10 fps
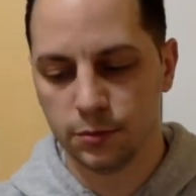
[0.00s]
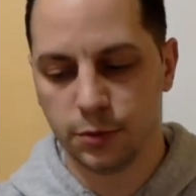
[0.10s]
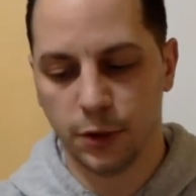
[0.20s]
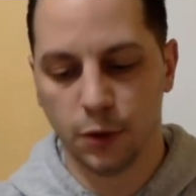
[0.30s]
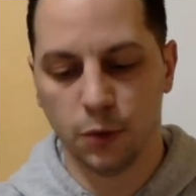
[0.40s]

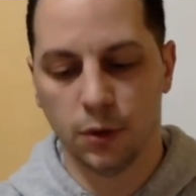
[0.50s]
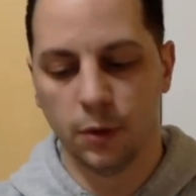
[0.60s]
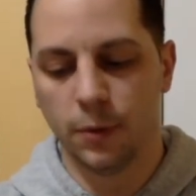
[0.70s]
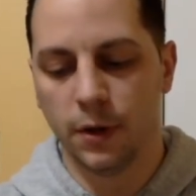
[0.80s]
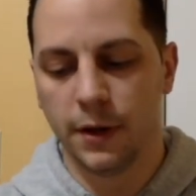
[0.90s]
pretty cool
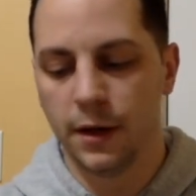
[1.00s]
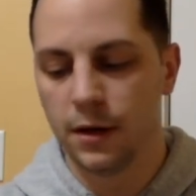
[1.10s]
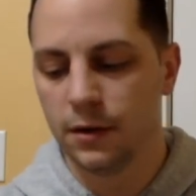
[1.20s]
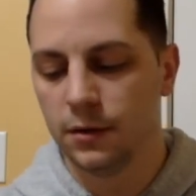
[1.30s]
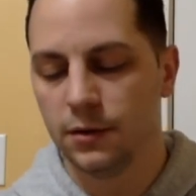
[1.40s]
little book
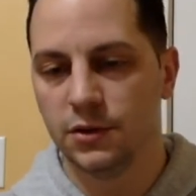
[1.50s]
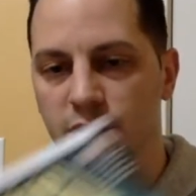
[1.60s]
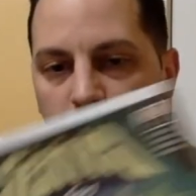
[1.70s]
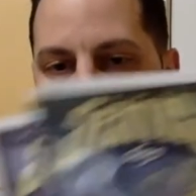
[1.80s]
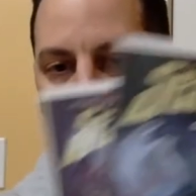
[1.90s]
here.
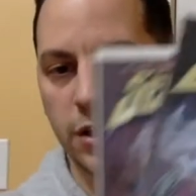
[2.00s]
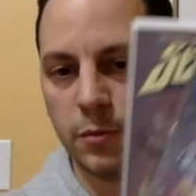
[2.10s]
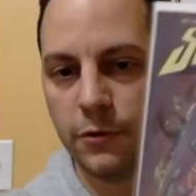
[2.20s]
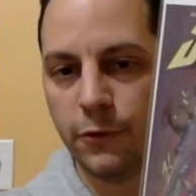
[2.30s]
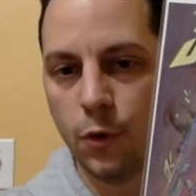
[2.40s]
Century
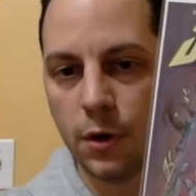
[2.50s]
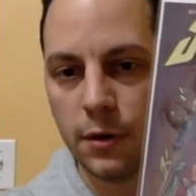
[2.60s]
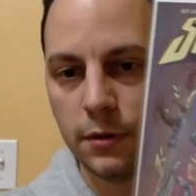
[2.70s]
number 4.